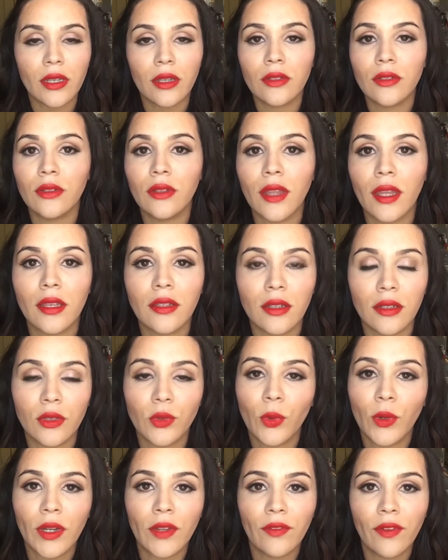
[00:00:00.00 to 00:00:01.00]
I'll do like the
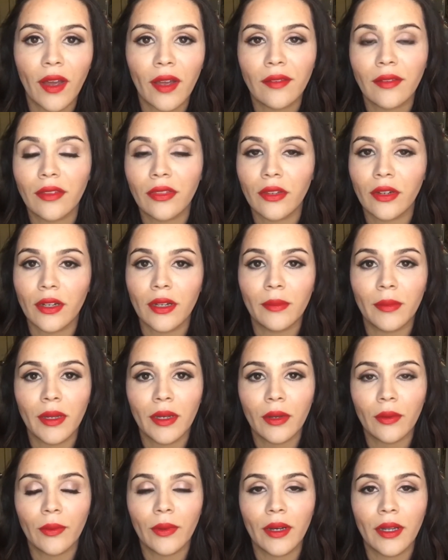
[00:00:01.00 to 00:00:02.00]
25 to 30
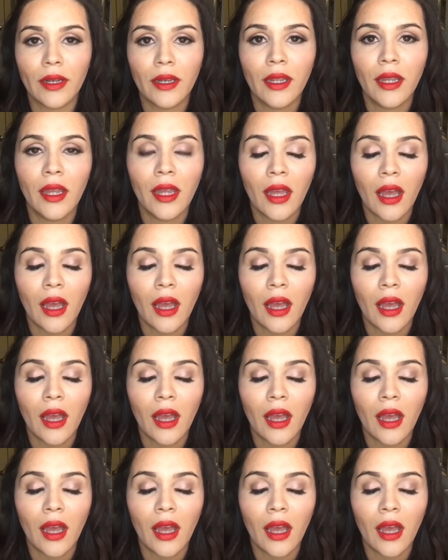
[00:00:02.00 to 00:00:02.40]
minute one.